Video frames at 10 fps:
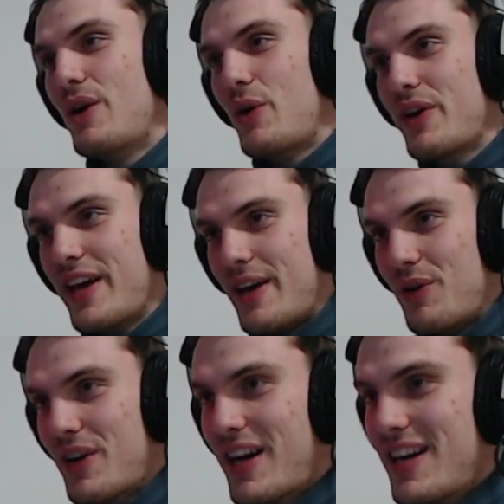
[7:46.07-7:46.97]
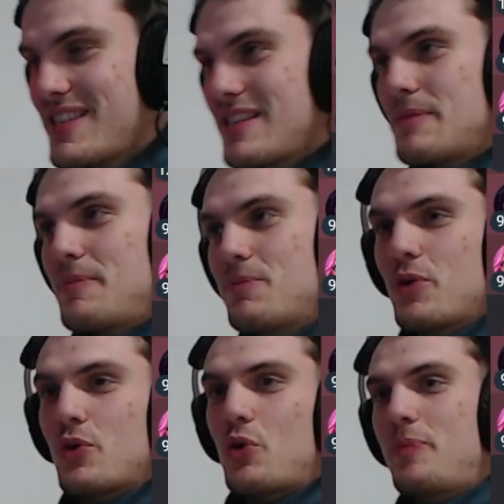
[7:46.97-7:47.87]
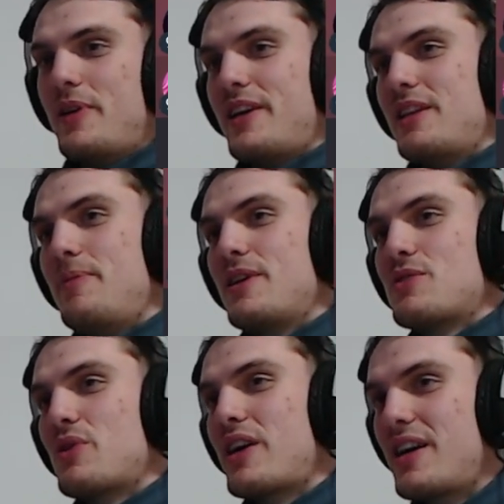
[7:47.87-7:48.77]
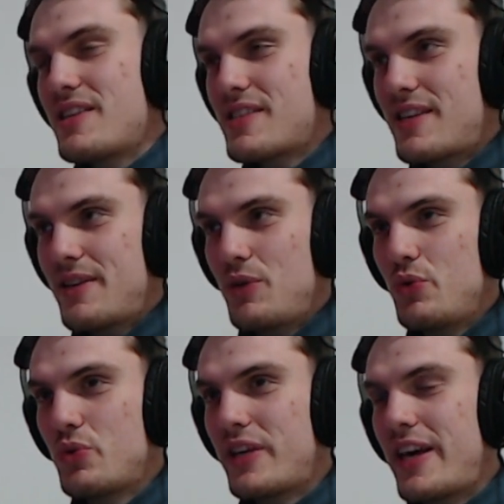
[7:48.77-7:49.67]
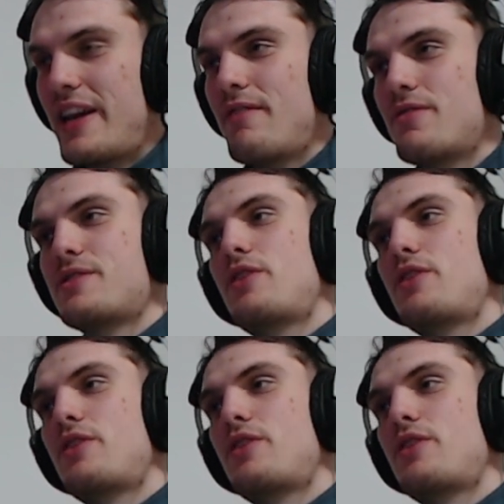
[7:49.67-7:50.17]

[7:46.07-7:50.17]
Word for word: Okay, on Kai'Sa is a bit more complicated because on Kai'Sa you can never say,